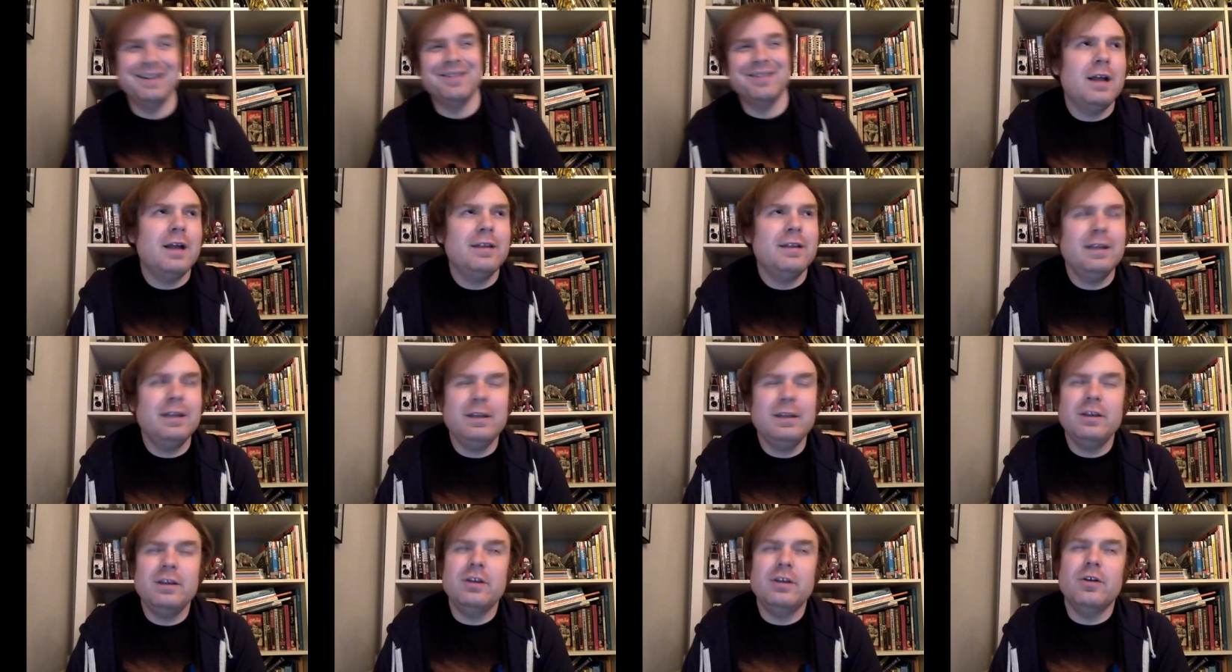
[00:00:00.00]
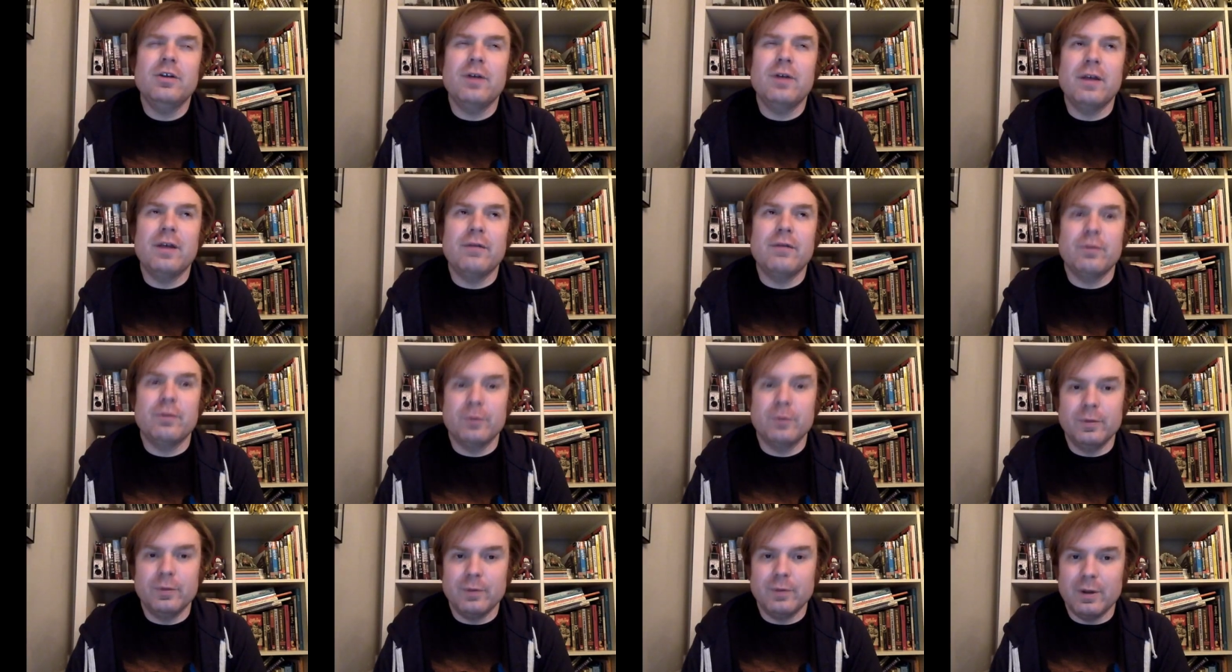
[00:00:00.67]
know, I think, you know,
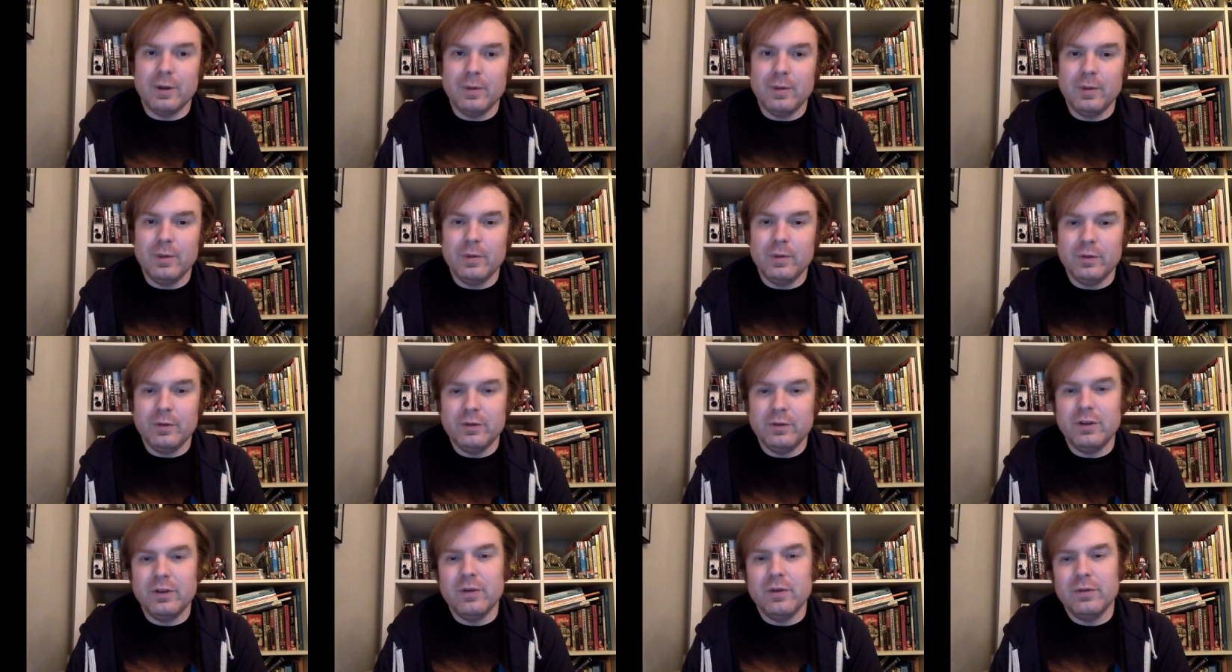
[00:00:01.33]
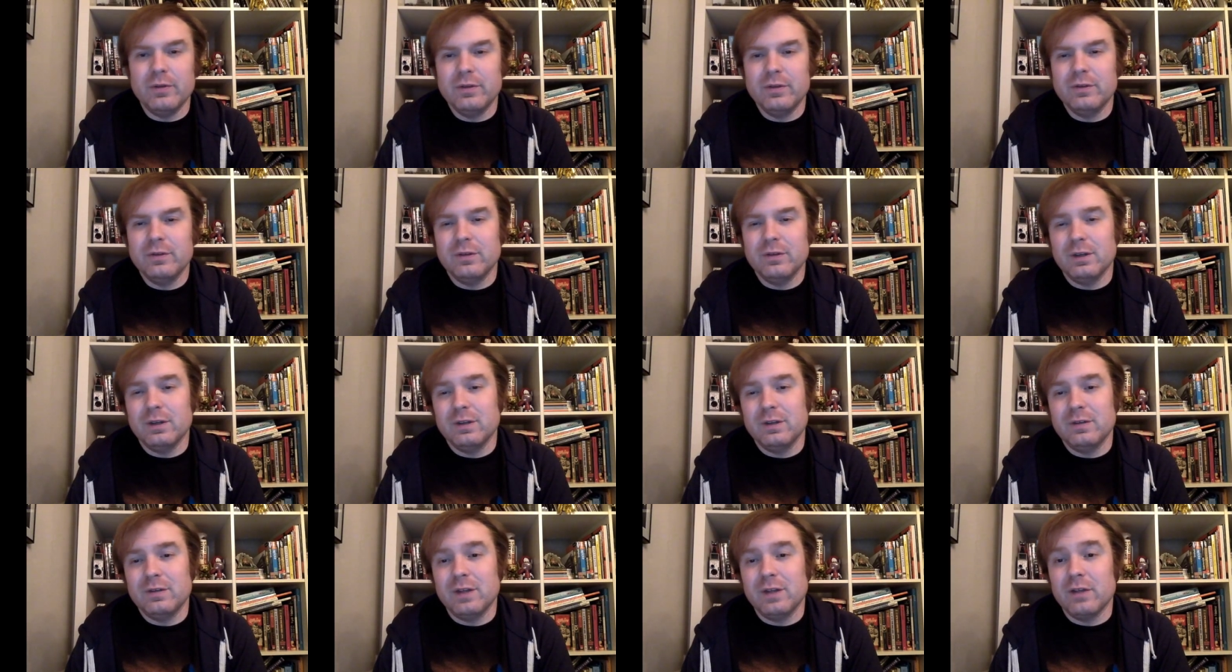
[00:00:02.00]
everyone probably wants to go, this is a
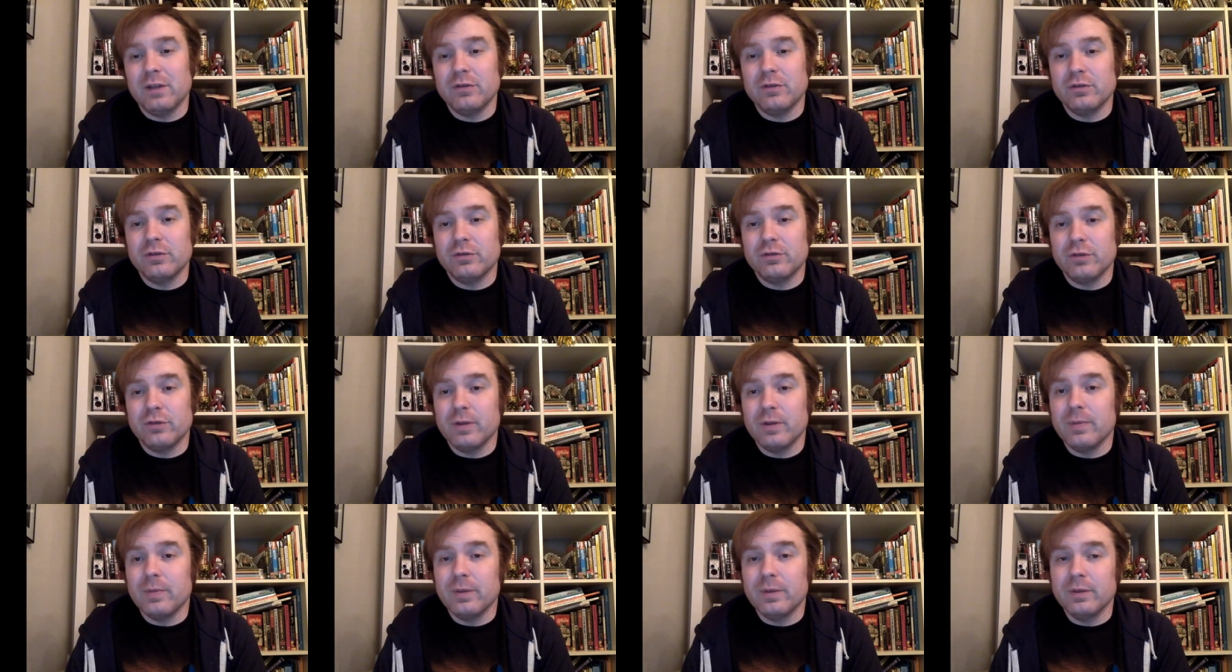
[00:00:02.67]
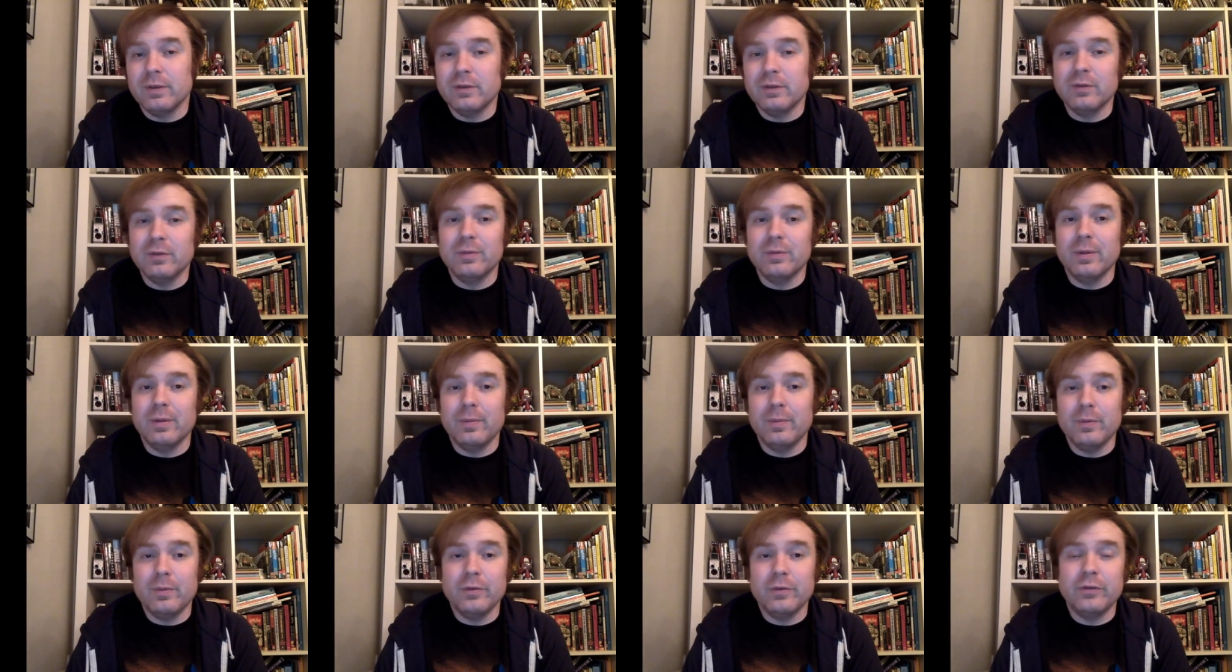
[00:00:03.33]
nostalgia trip and this is a
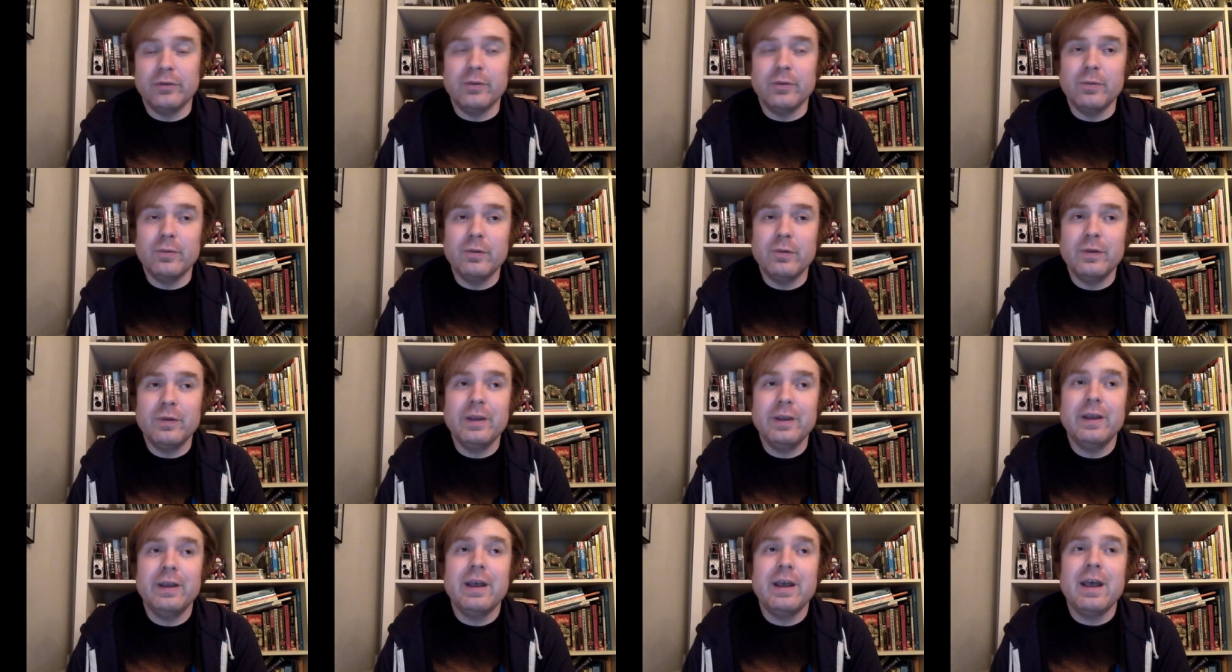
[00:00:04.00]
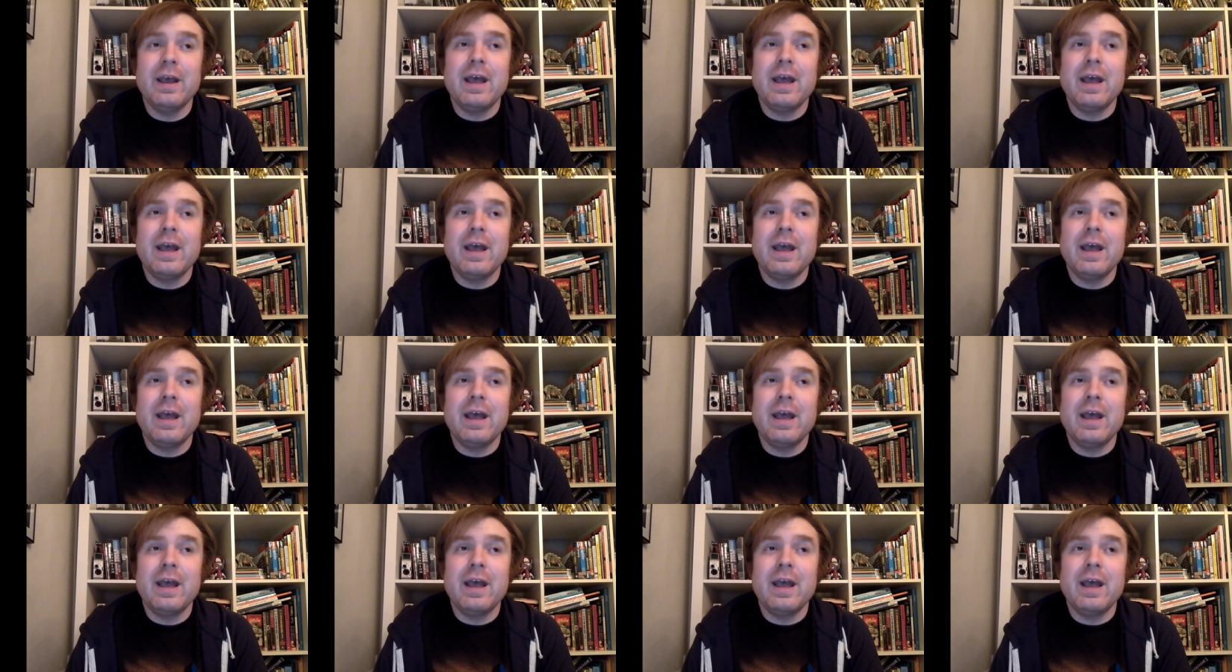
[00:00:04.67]
bullshit movie.